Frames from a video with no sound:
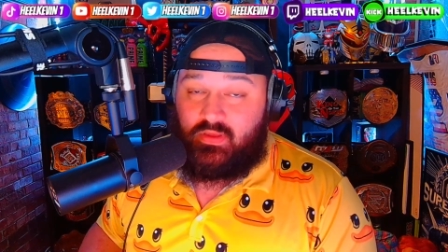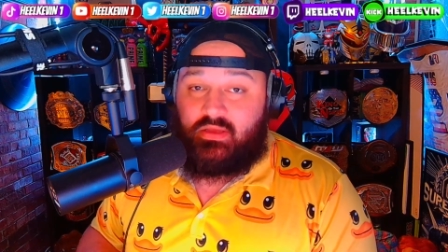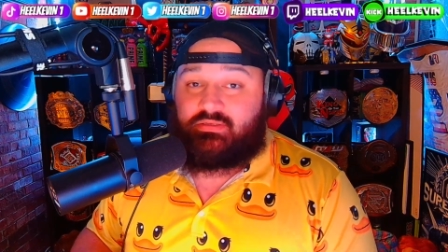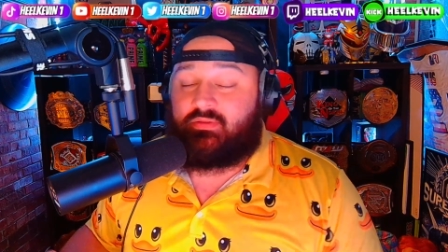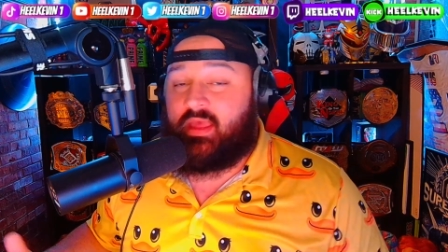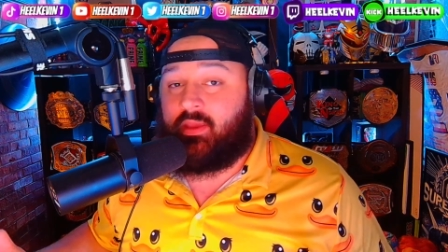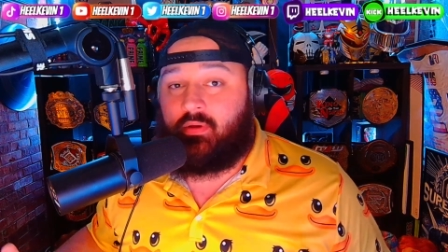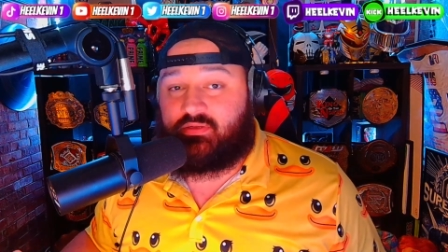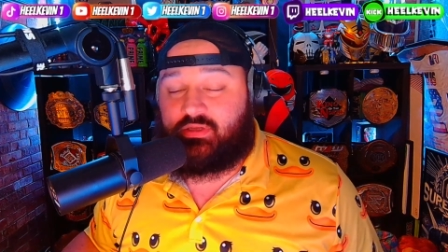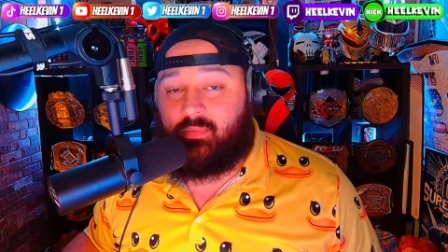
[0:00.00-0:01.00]
So thank you
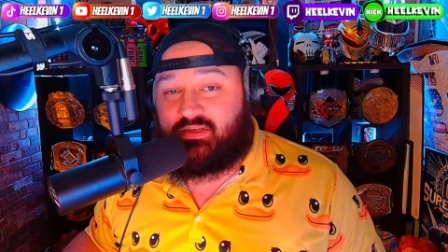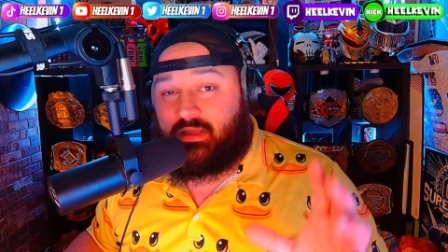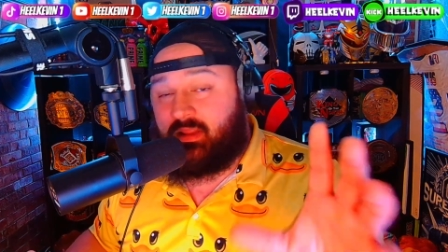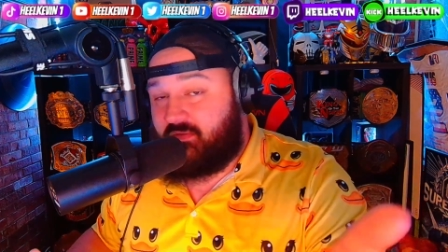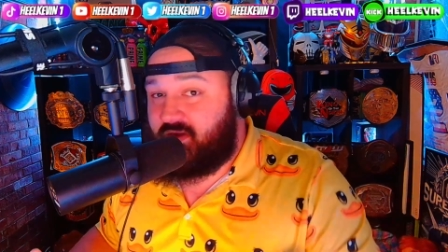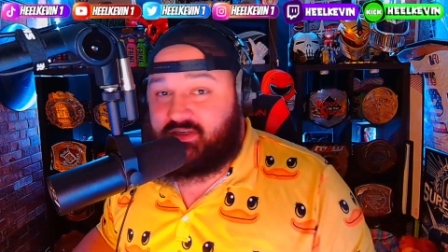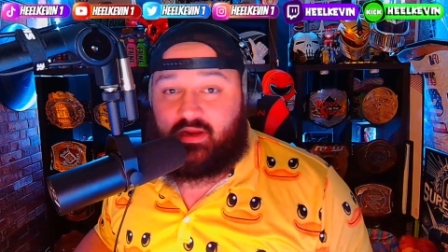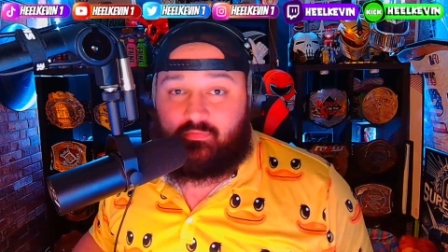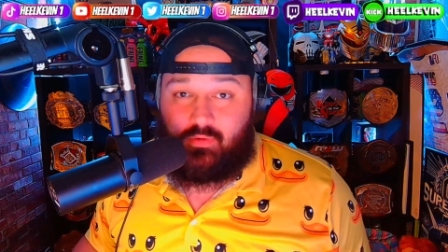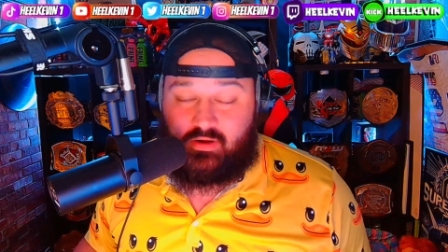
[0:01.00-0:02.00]
all so much. I love each and
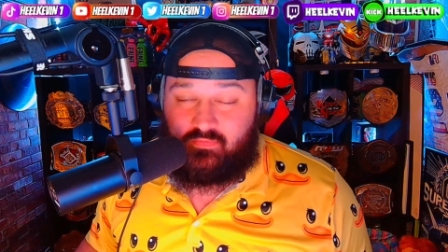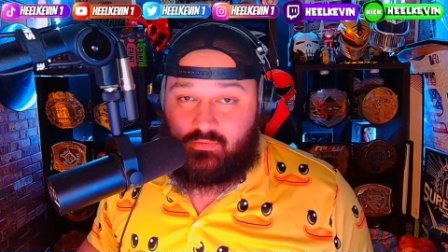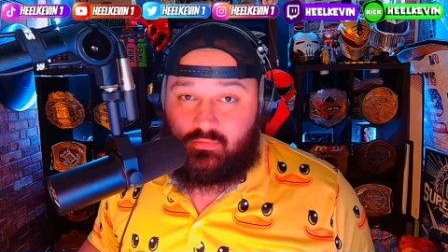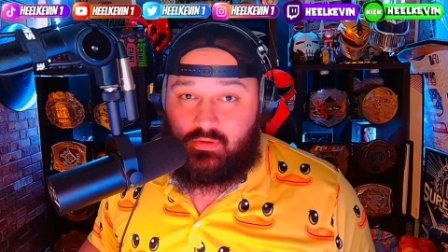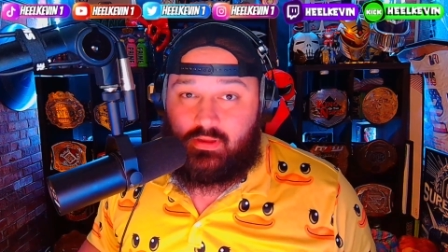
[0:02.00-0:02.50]
every one of you.